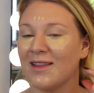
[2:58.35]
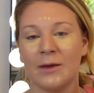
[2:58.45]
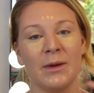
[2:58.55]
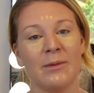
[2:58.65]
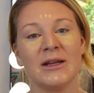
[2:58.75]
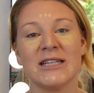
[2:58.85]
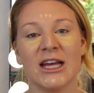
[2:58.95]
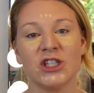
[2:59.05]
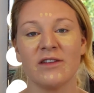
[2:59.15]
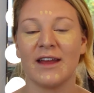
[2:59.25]
like
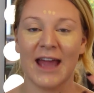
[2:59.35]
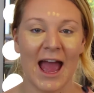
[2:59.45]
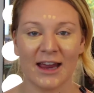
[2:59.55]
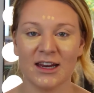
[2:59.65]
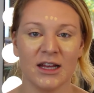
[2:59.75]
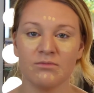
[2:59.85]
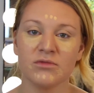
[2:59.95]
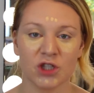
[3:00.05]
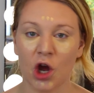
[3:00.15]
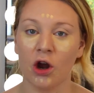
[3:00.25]
pigmentation, like acne
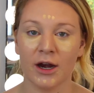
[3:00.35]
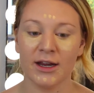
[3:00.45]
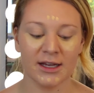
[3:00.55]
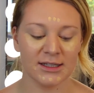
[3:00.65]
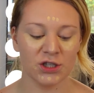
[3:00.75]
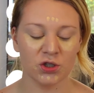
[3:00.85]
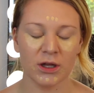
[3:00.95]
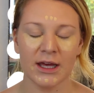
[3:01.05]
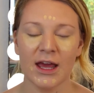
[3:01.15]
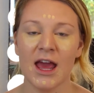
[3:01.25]
scarring
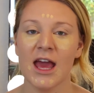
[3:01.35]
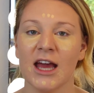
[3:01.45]
essentially,